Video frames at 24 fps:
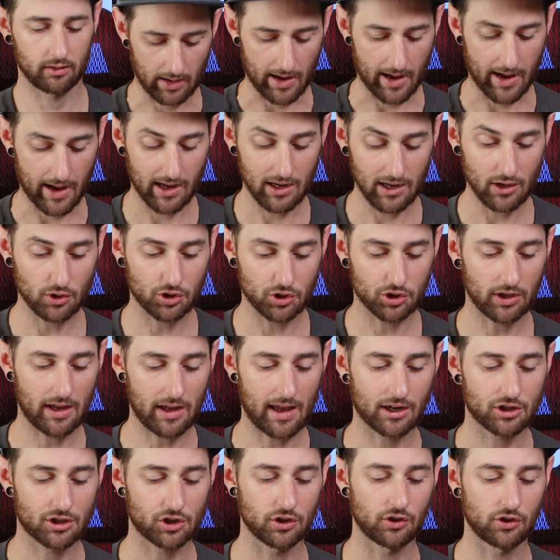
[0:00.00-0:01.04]
I usually
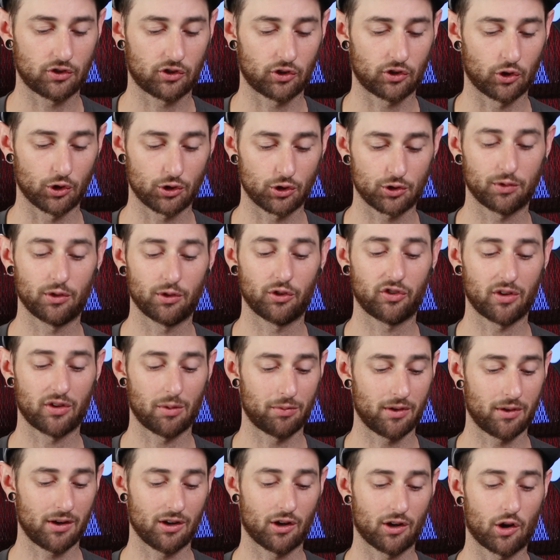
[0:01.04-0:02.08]
actually search for
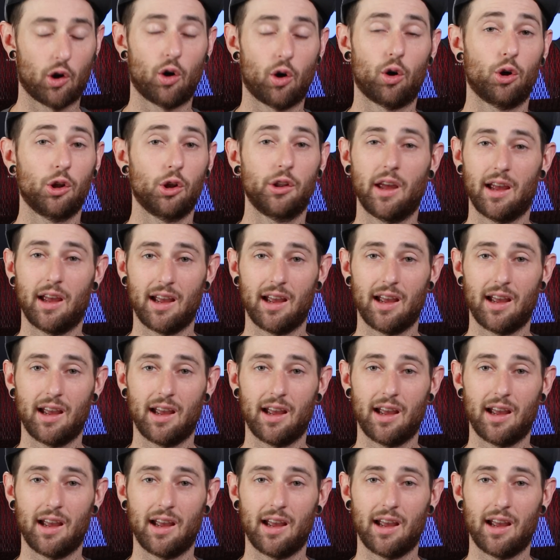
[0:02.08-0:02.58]
something called